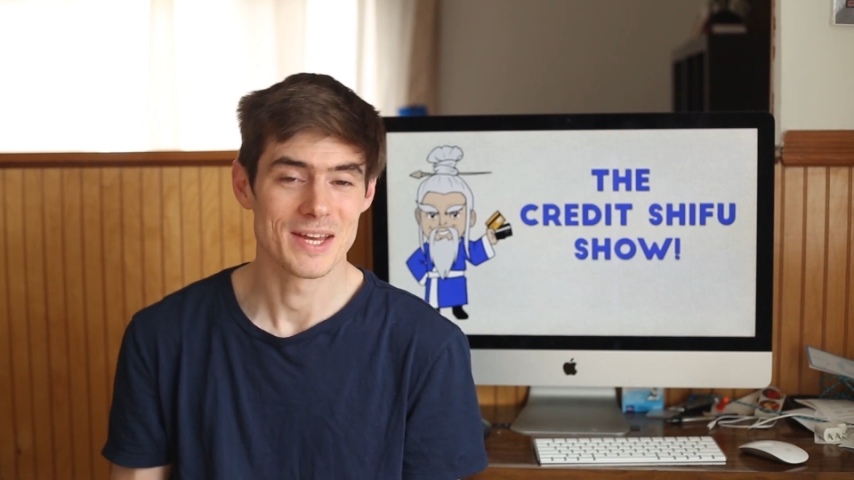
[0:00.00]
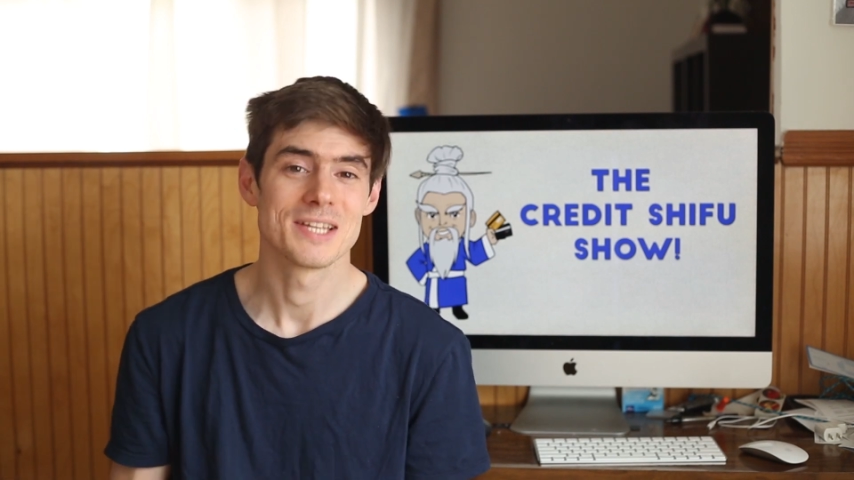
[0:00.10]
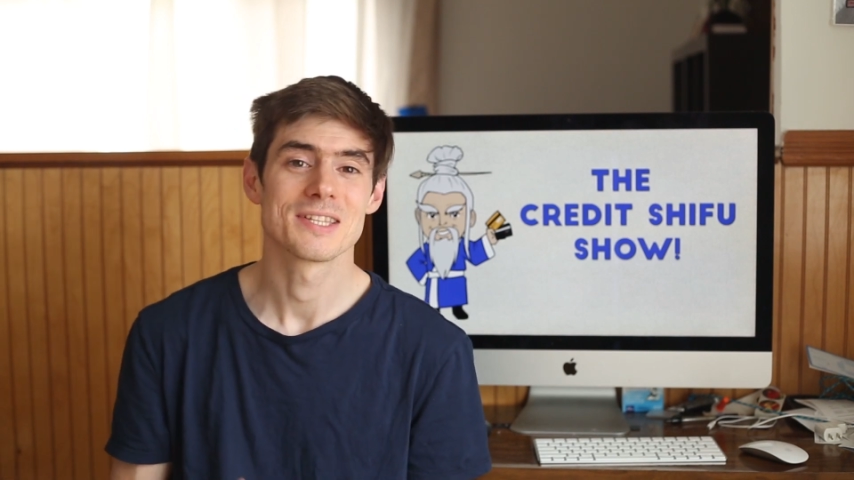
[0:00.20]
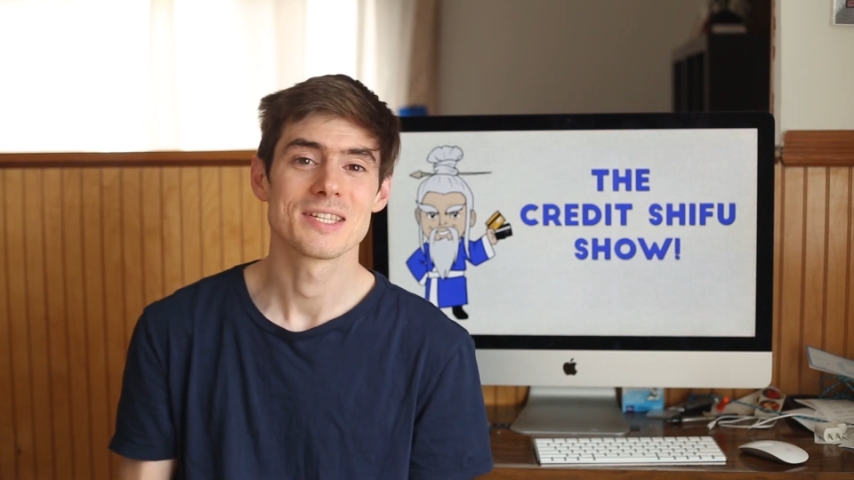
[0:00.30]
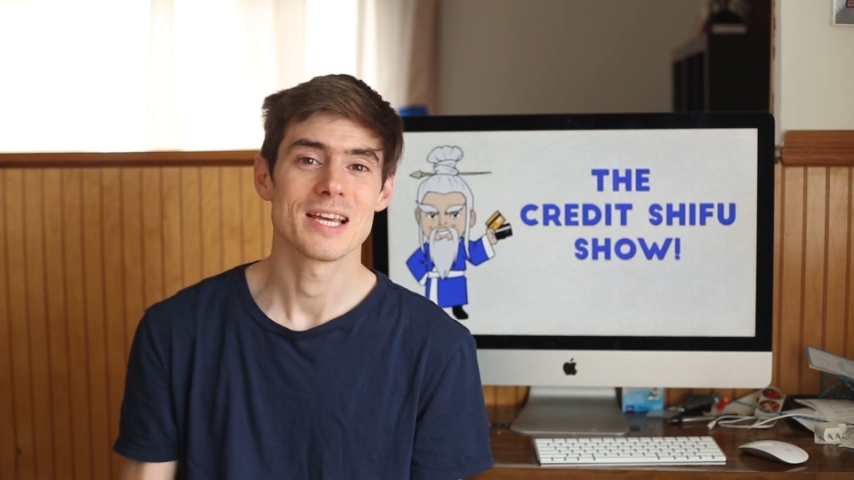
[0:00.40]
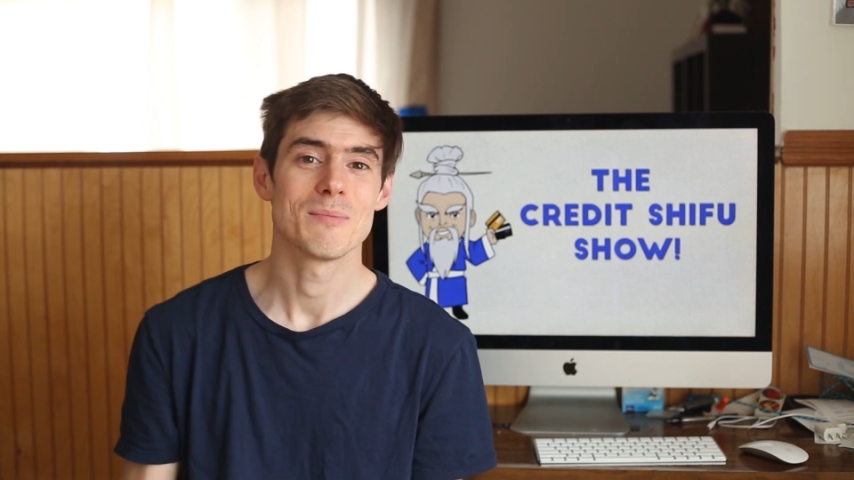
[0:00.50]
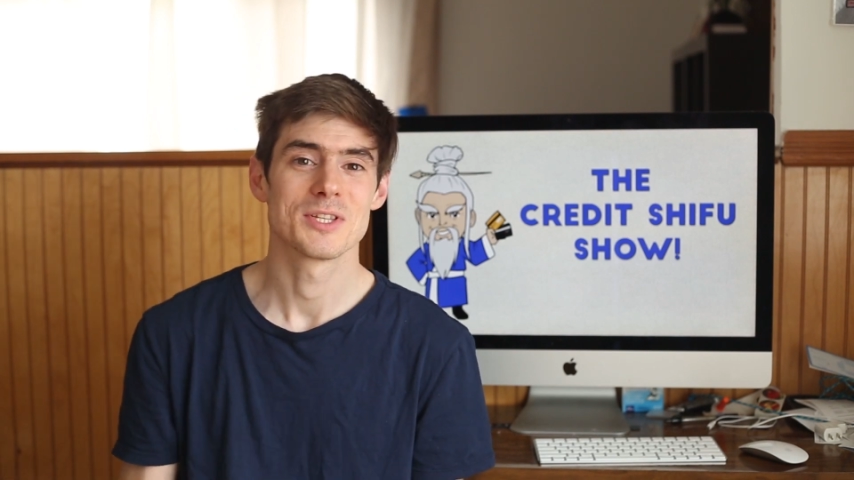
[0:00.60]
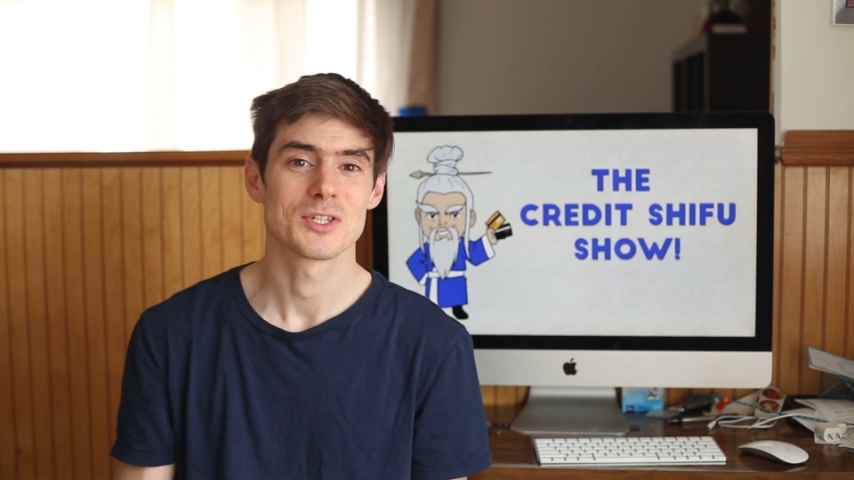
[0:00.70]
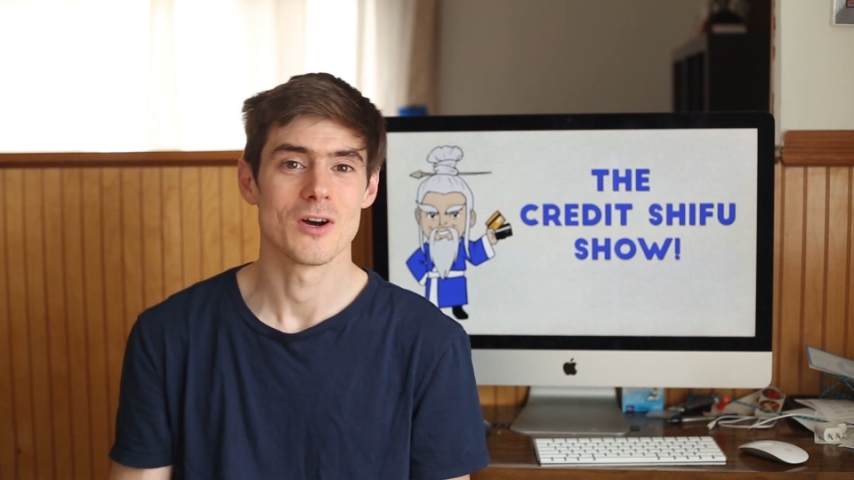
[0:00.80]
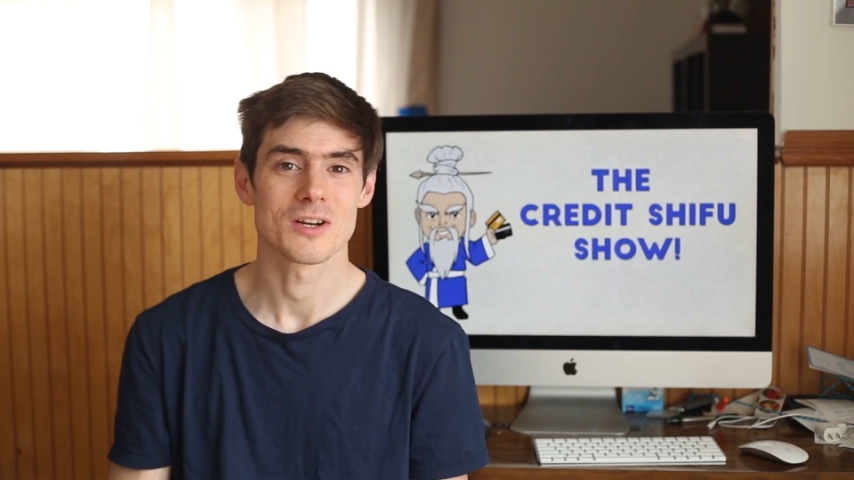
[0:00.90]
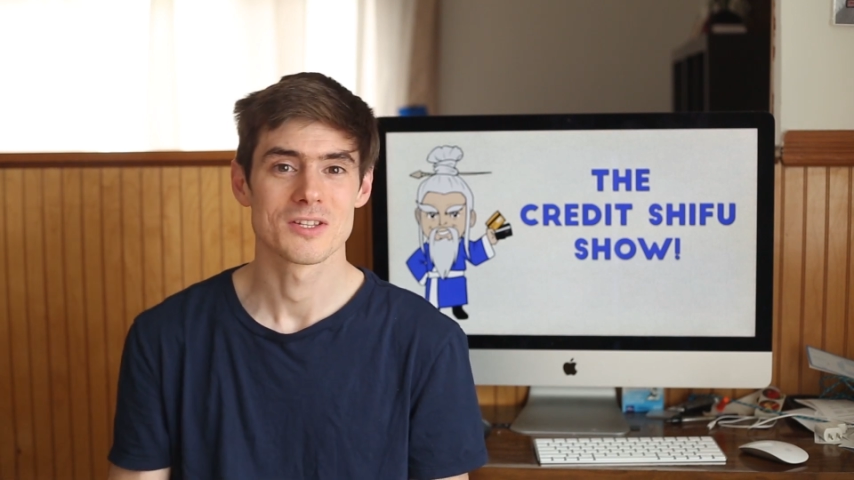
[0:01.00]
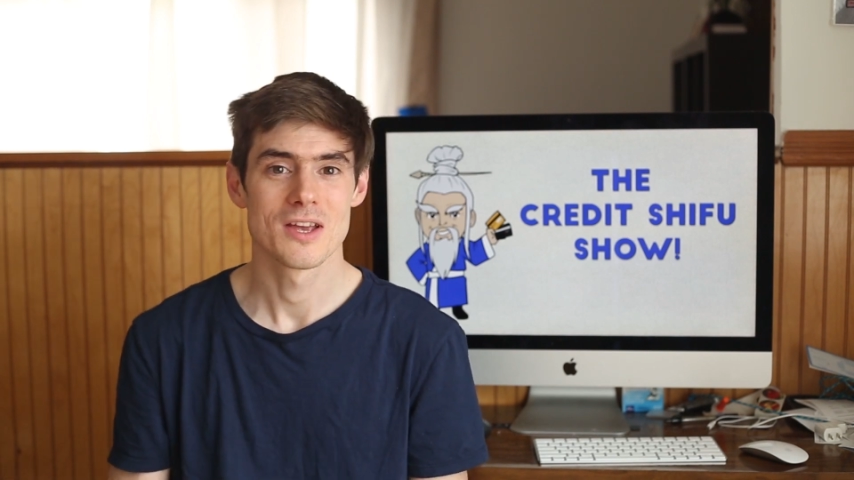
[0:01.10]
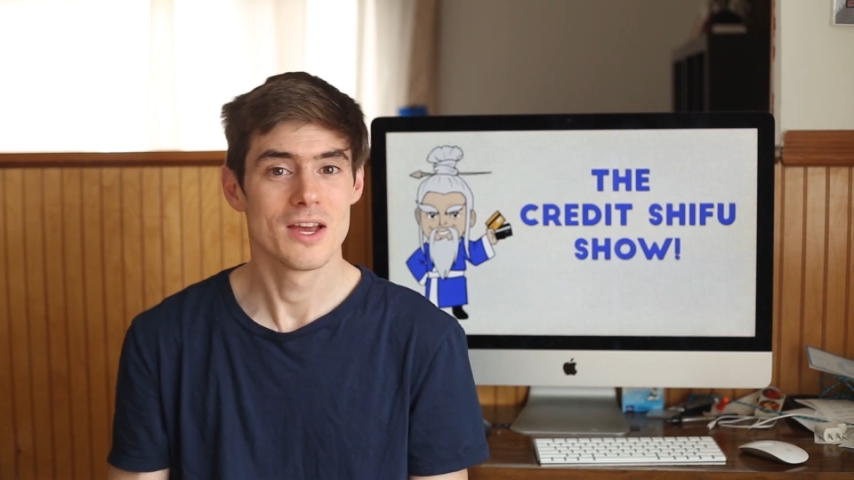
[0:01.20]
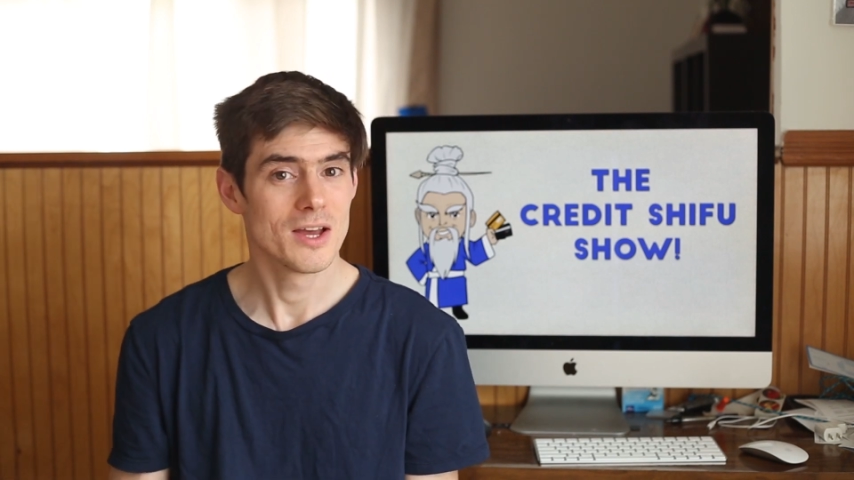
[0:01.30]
And it's the same with stocks.